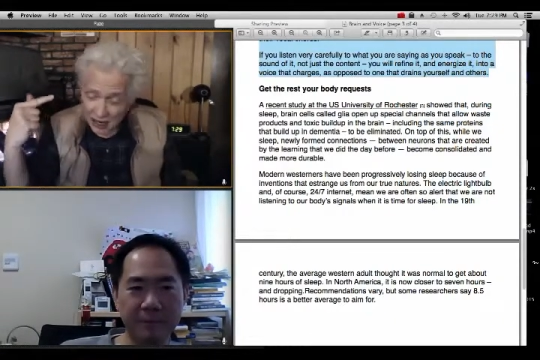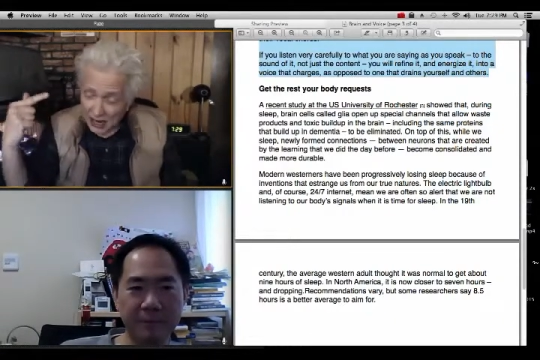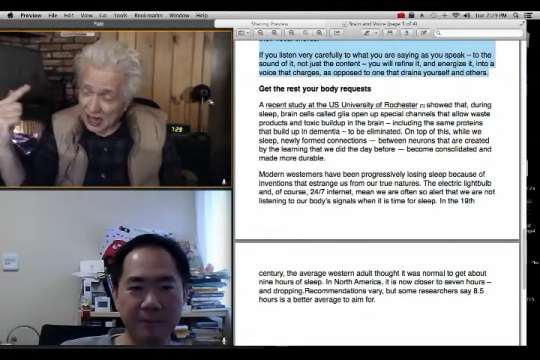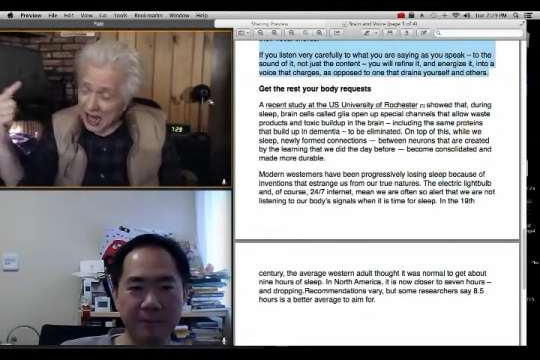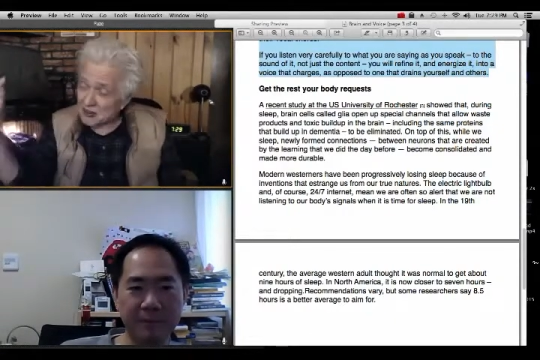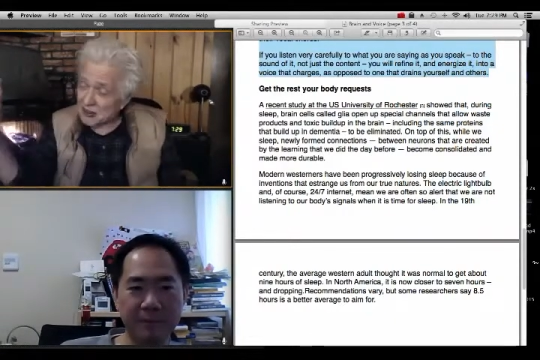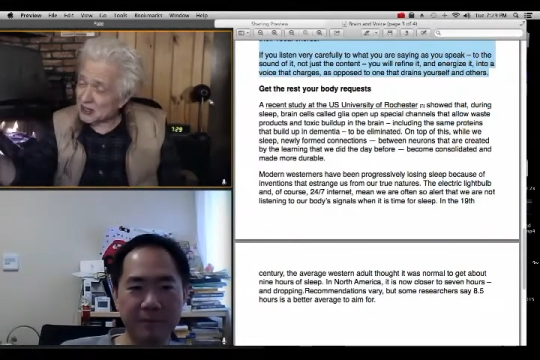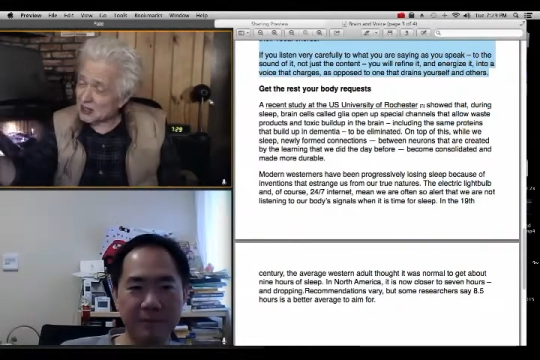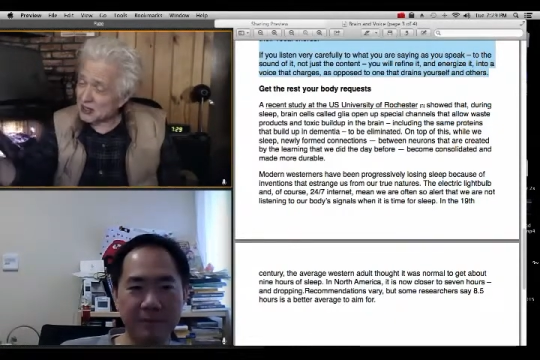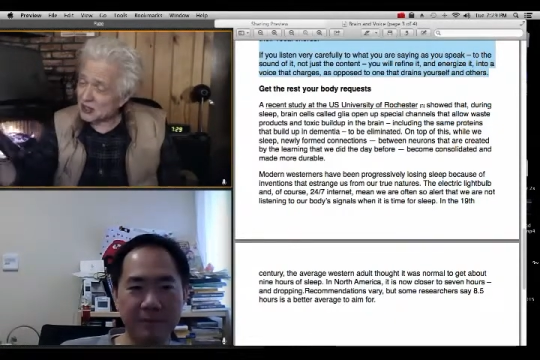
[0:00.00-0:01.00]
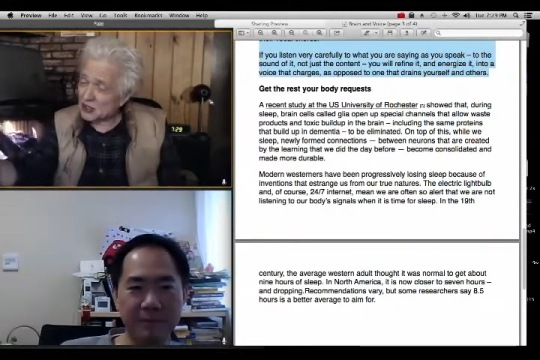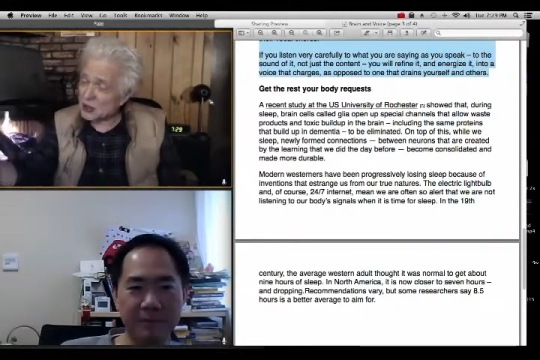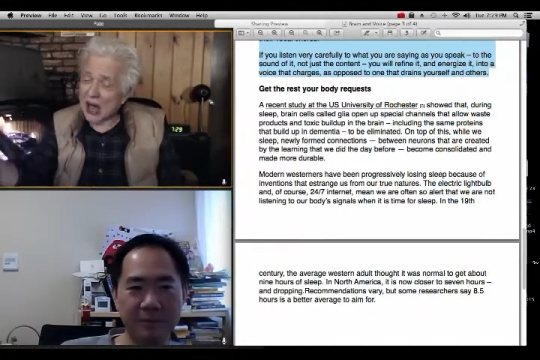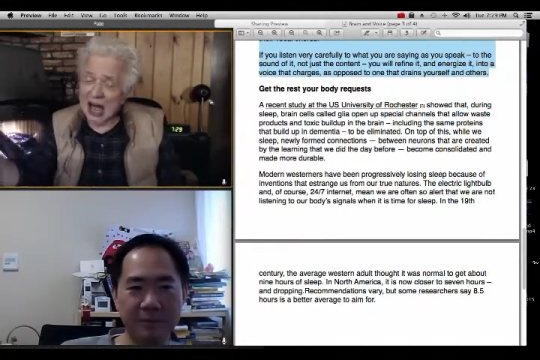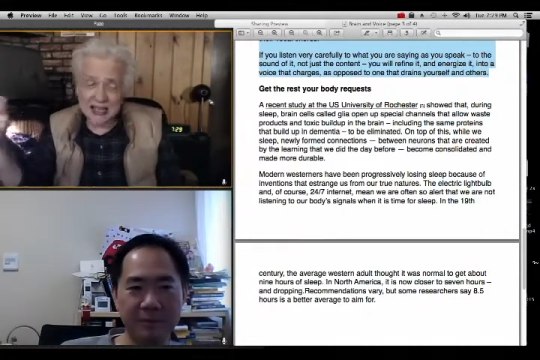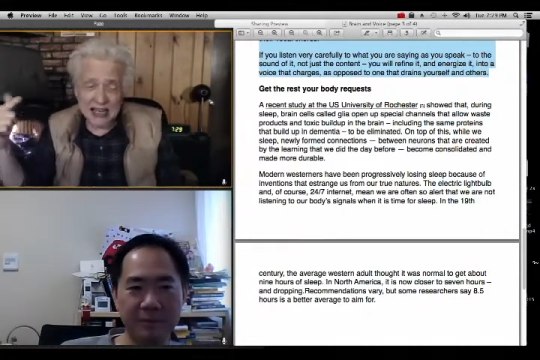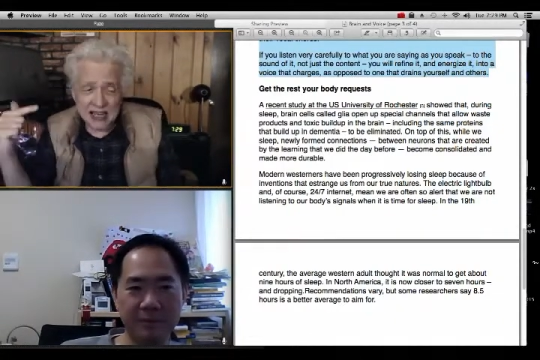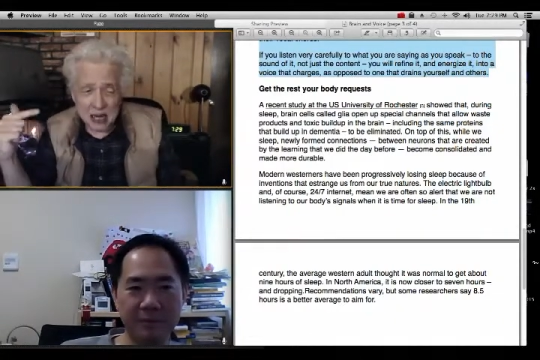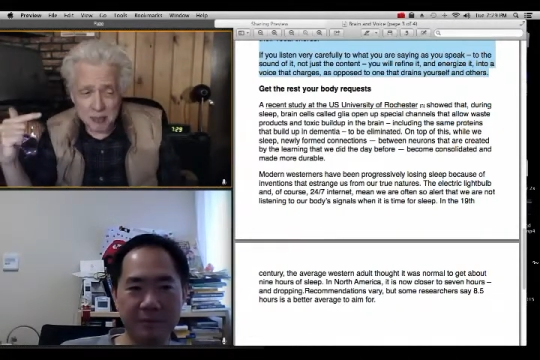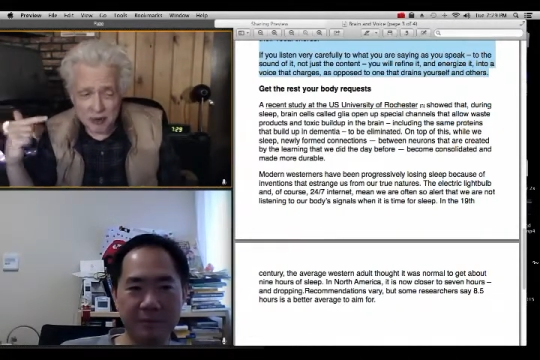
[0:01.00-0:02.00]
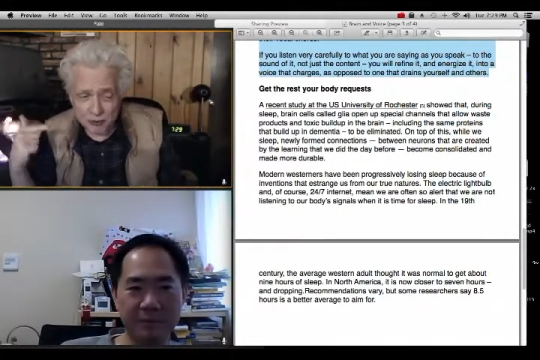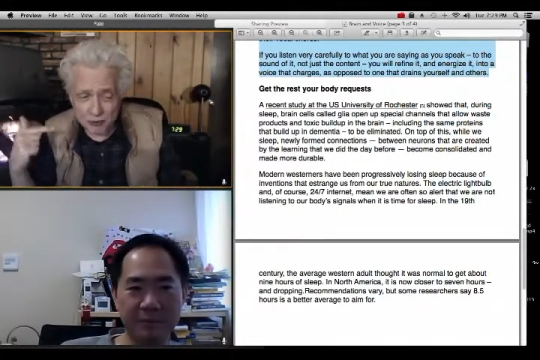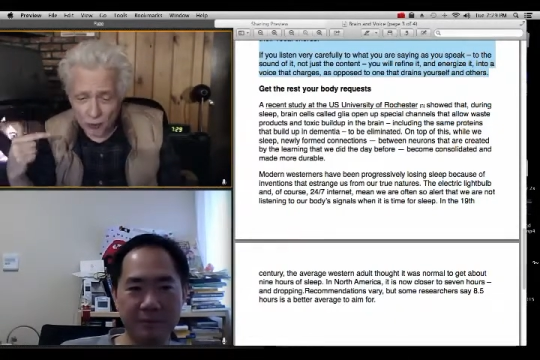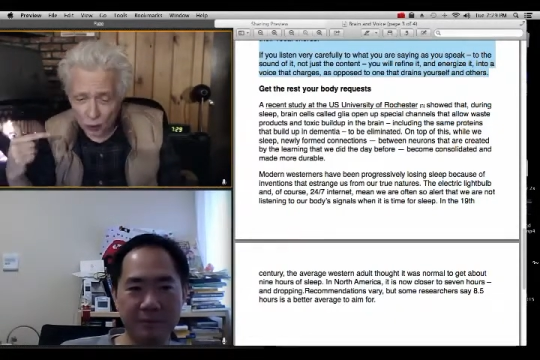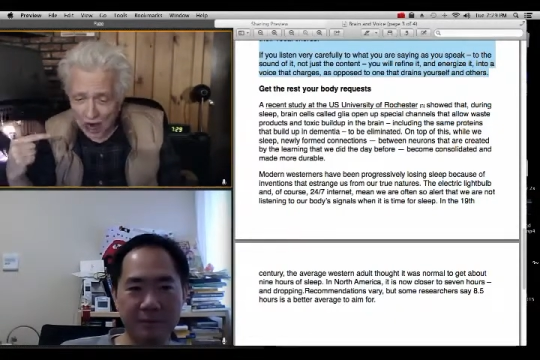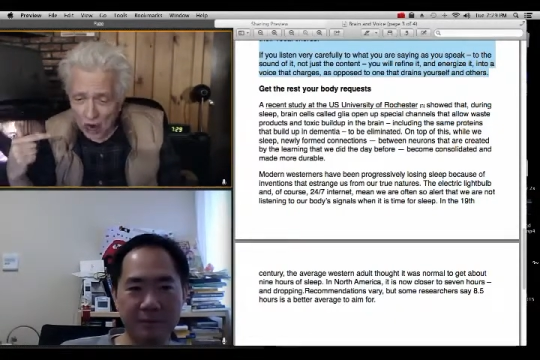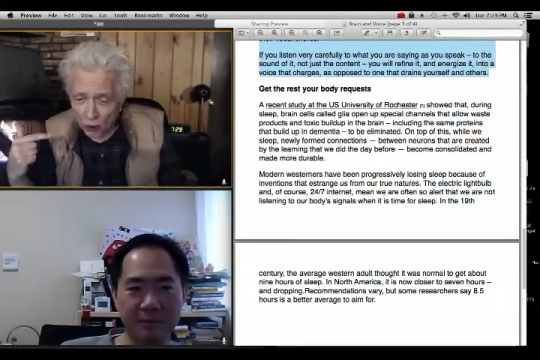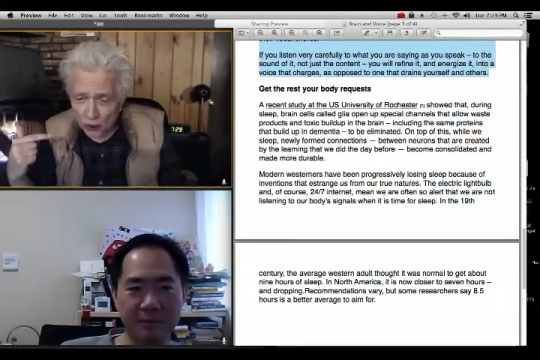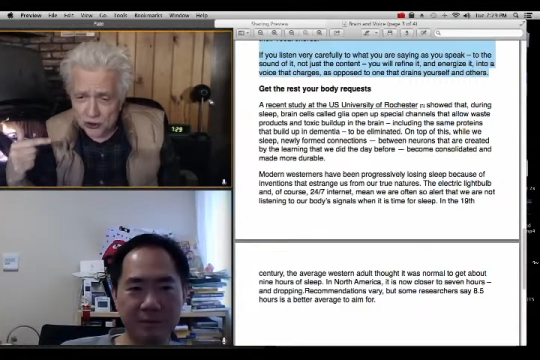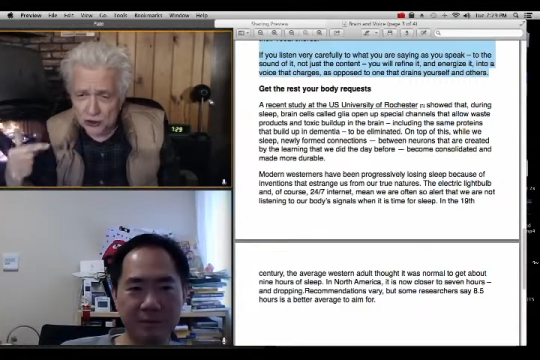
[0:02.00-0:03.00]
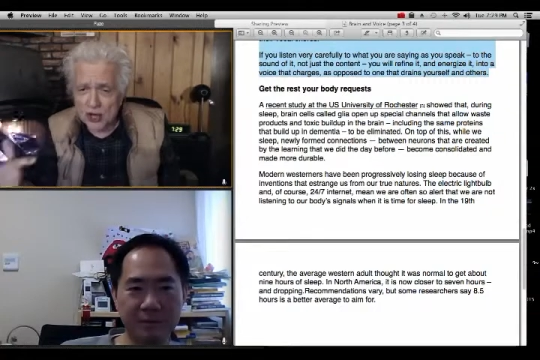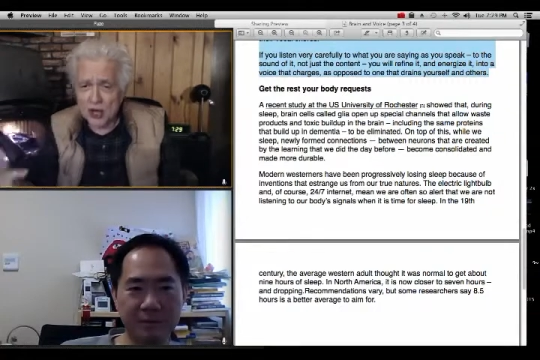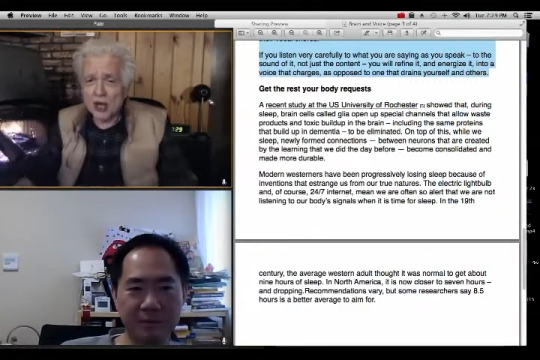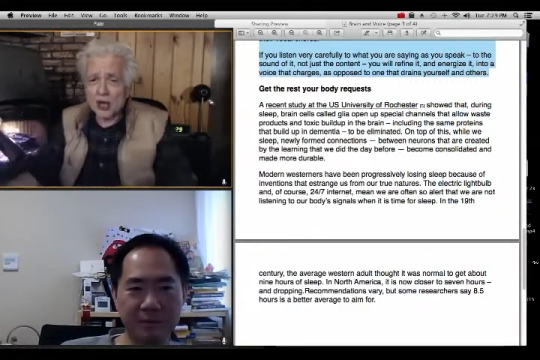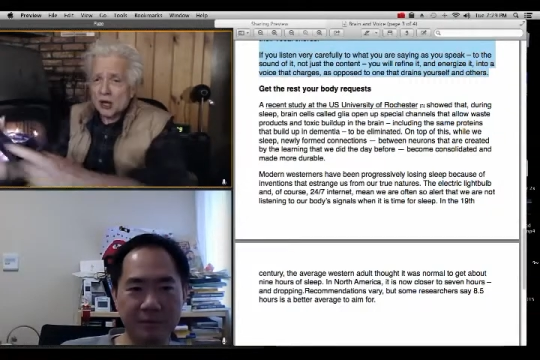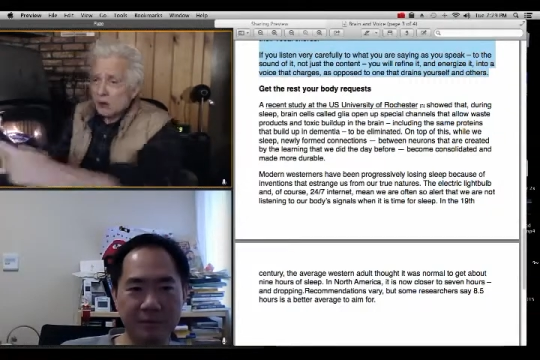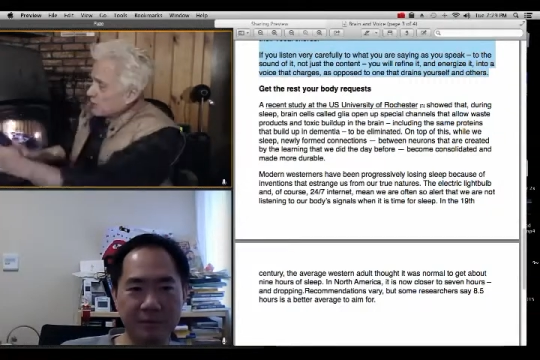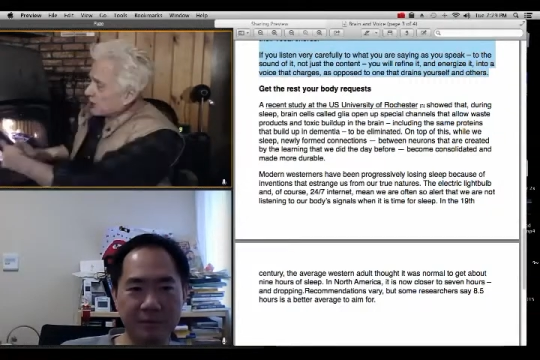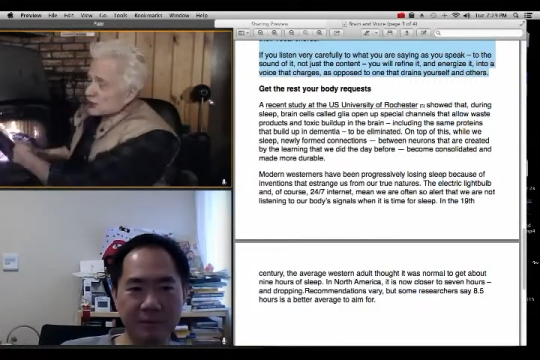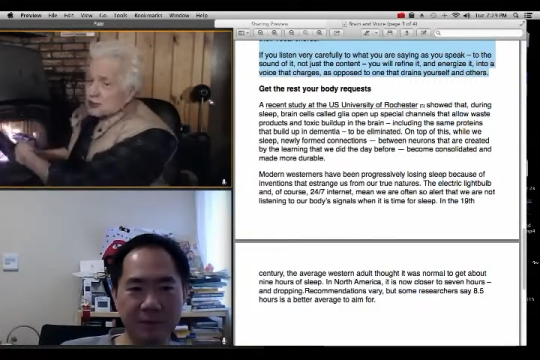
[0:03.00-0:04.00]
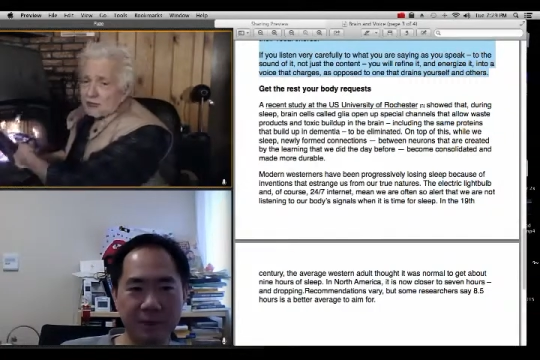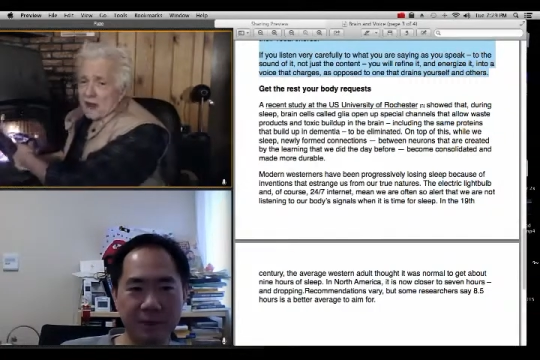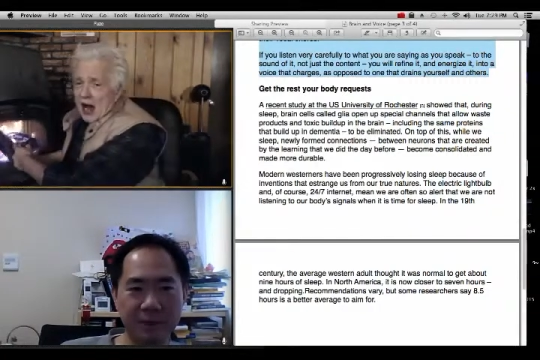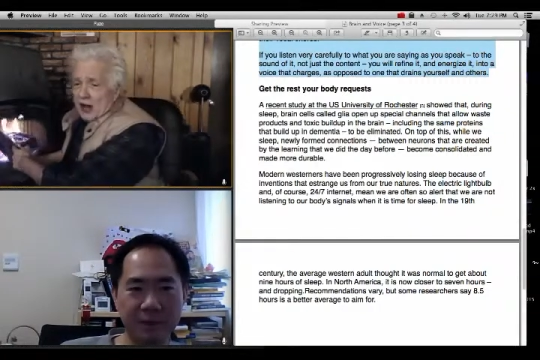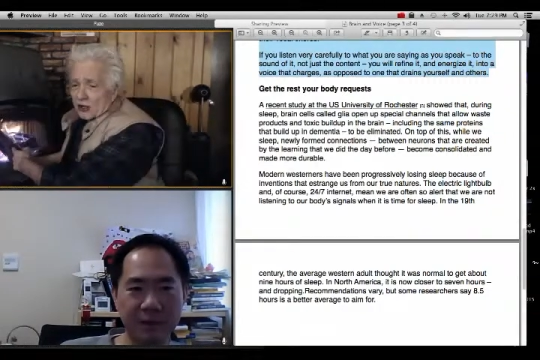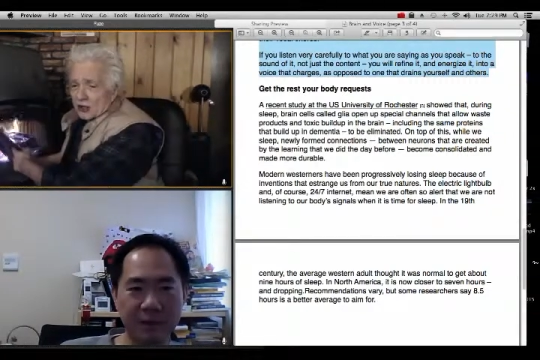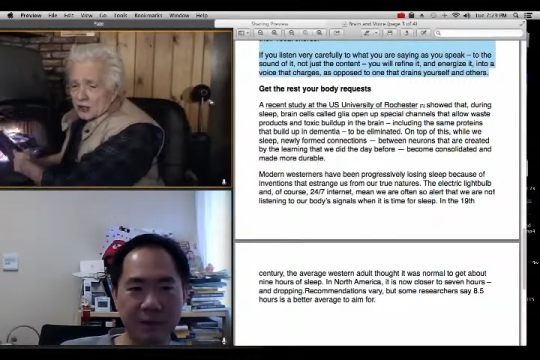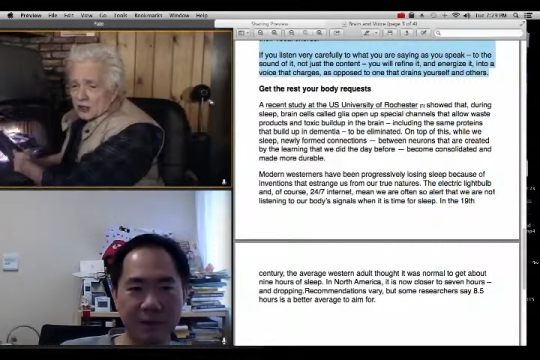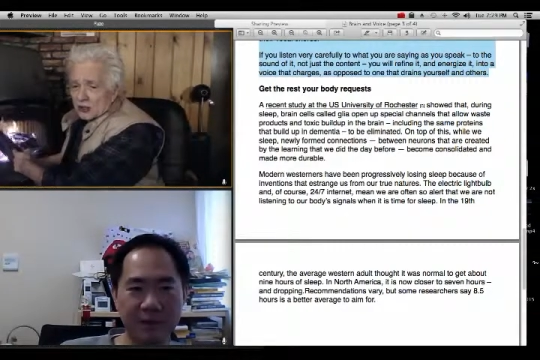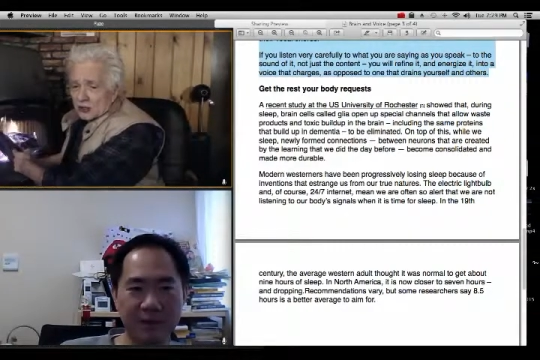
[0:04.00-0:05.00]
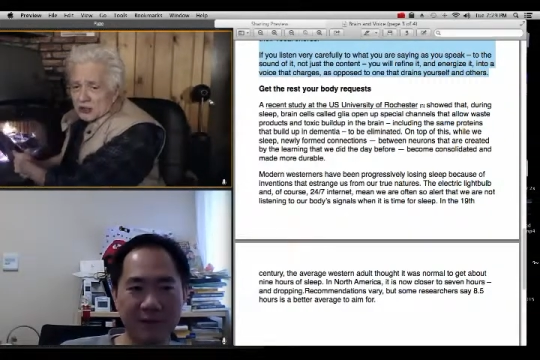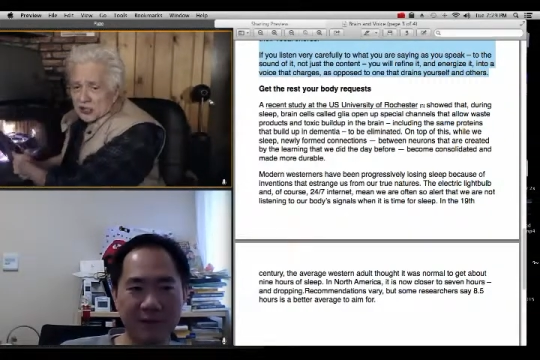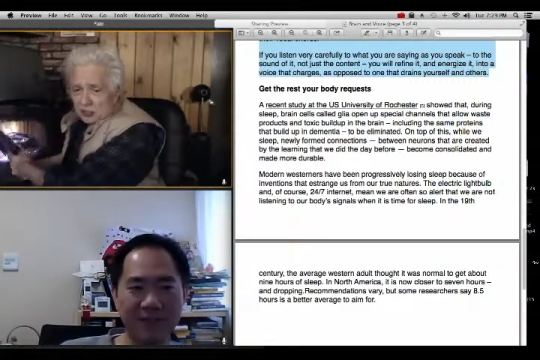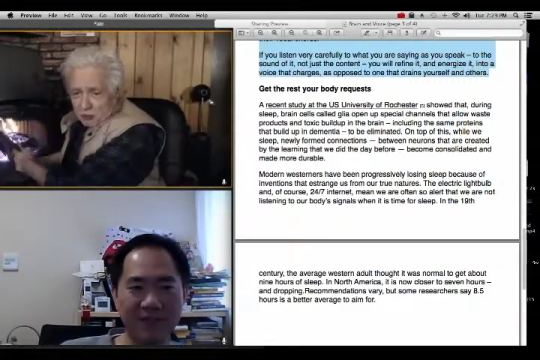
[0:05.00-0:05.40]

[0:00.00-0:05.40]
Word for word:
Speaker 1: Uh, I think you had to get up after four hours because the fire, you